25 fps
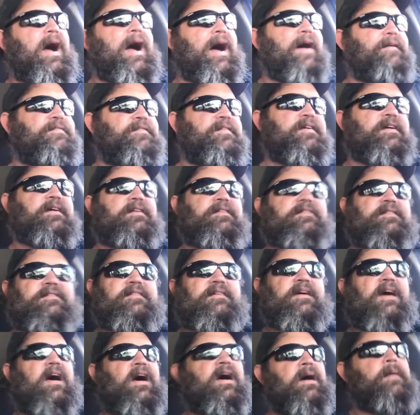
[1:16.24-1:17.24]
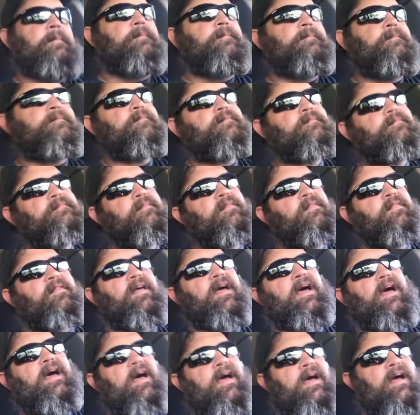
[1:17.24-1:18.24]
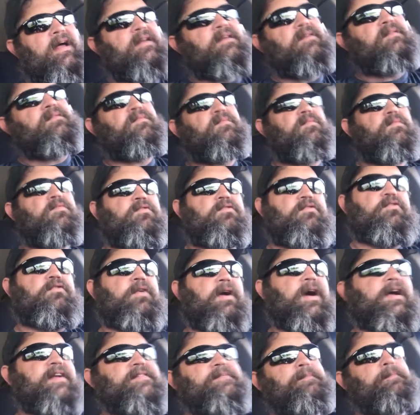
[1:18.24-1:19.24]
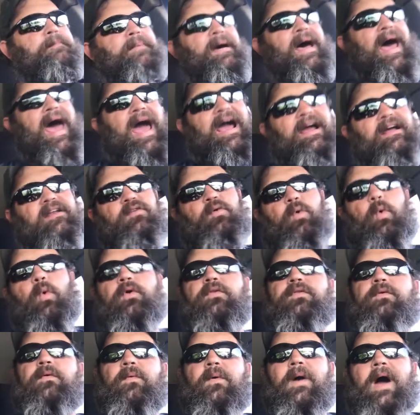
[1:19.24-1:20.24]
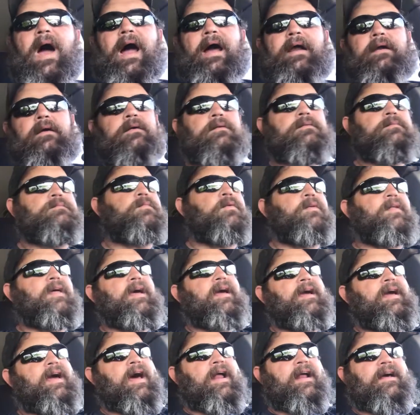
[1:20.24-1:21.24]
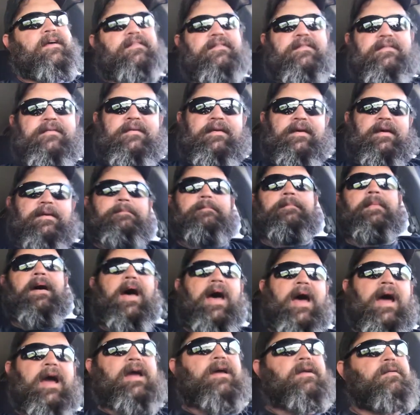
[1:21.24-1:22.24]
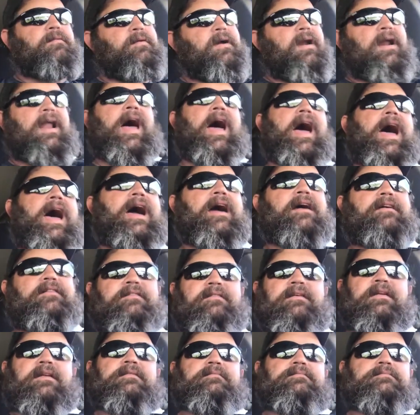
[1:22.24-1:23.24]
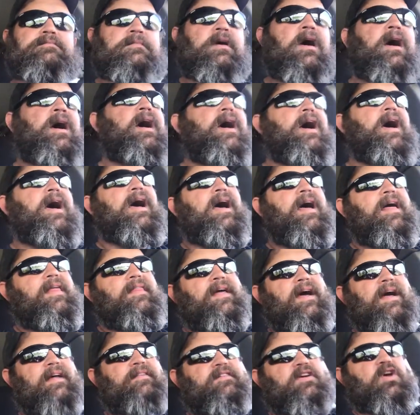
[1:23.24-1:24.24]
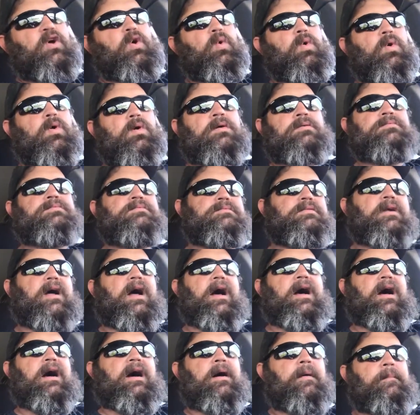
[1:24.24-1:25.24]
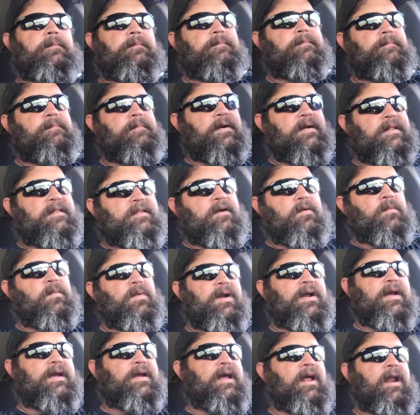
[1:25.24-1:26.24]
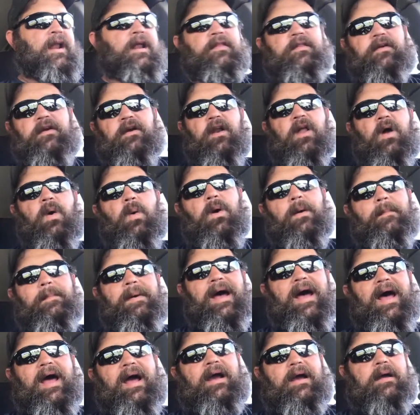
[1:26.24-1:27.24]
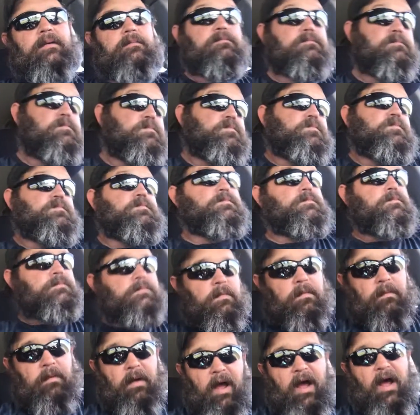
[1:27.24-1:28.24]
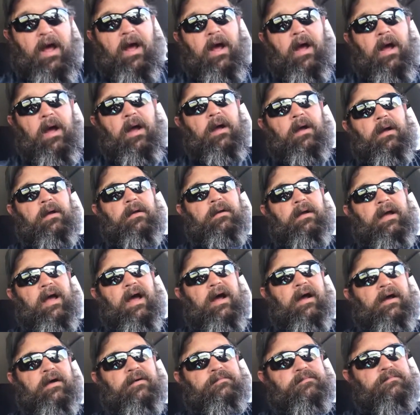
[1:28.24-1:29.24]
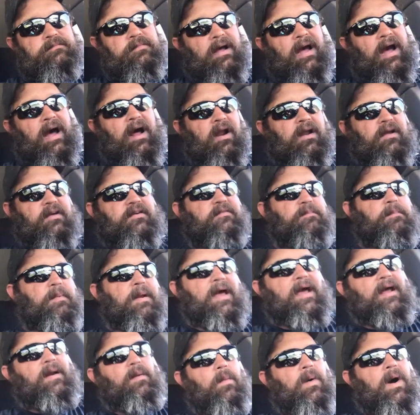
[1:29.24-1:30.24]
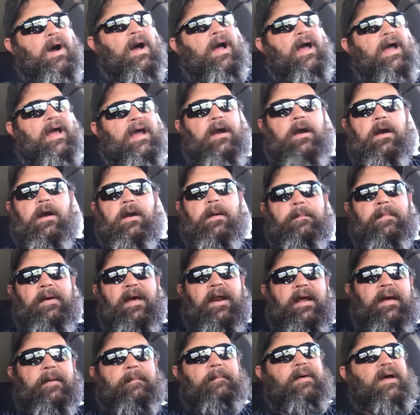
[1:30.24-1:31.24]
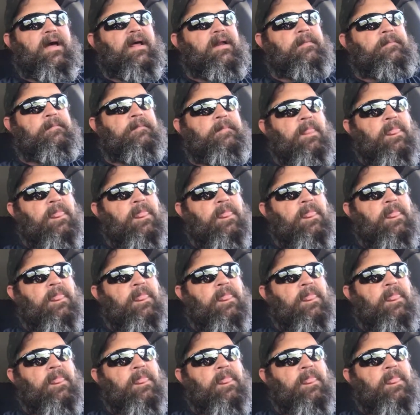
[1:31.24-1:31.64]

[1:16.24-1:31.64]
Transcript: I've seen some that stretch back toward the rider, where they kind of sit back and relax, and that's cool, but they're really killing their lower back. I'll explain why here in a minute, but